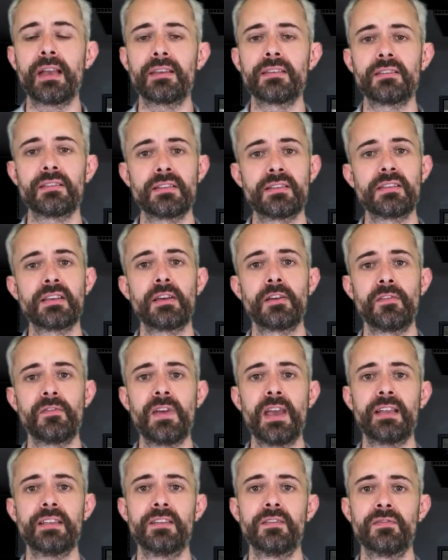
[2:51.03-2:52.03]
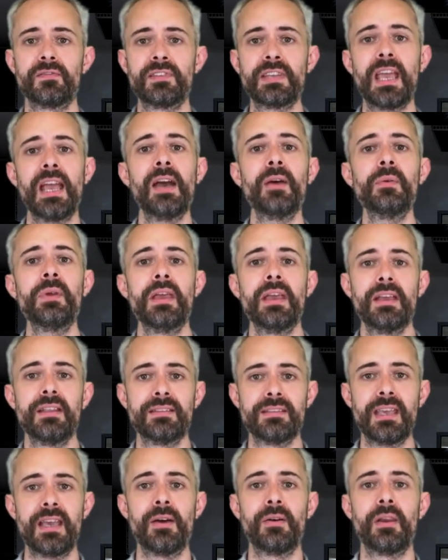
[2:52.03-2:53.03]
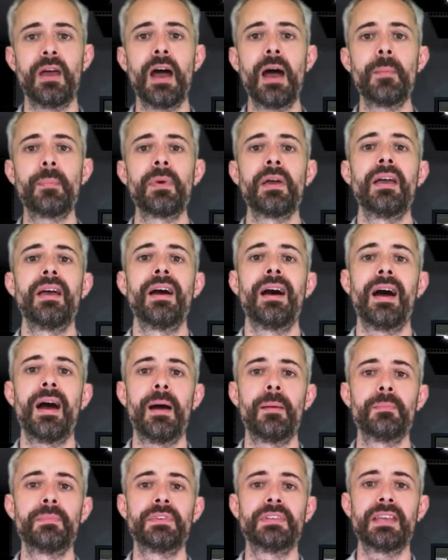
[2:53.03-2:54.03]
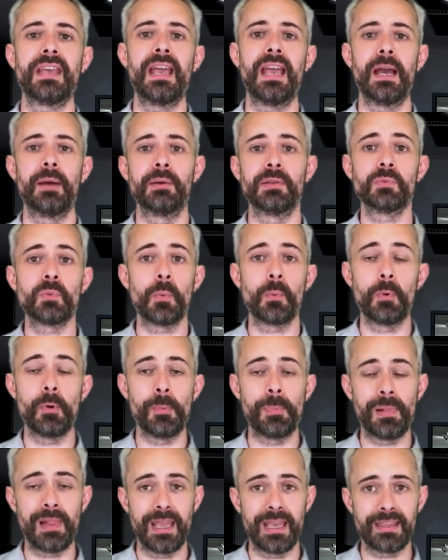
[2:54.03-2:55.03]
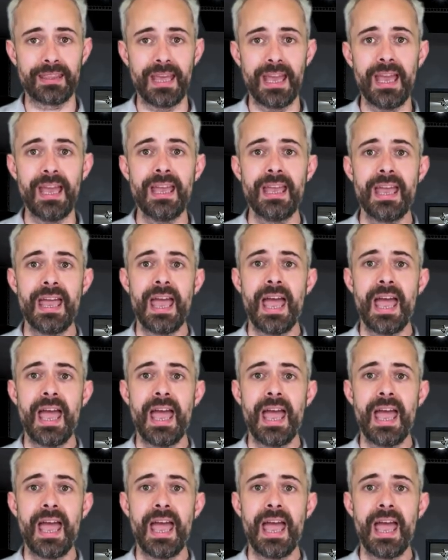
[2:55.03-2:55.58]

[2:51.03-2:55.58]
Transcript: It's going to sound effective. Down, down, up, down is what we were playing there,